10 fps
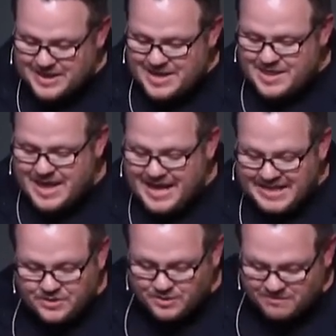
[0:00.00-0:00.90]
The
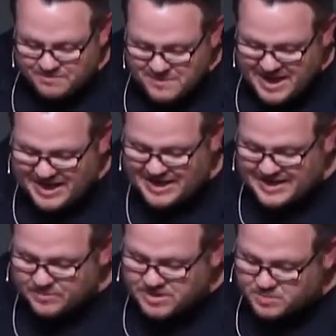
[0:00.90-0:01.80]
anger of man in
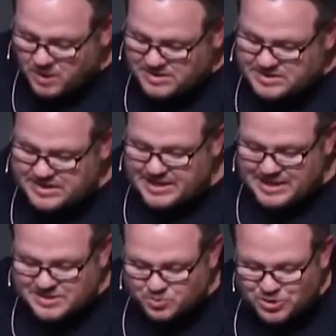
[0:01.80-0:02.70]
response to
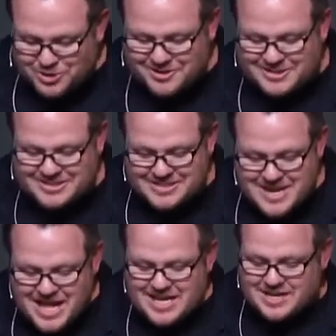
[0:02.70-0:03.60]
God's word does
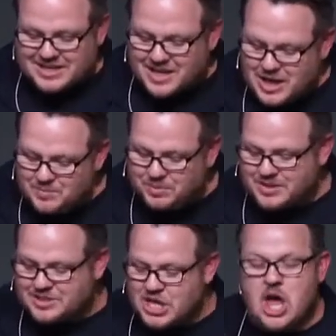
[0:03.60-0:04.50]
not accomplish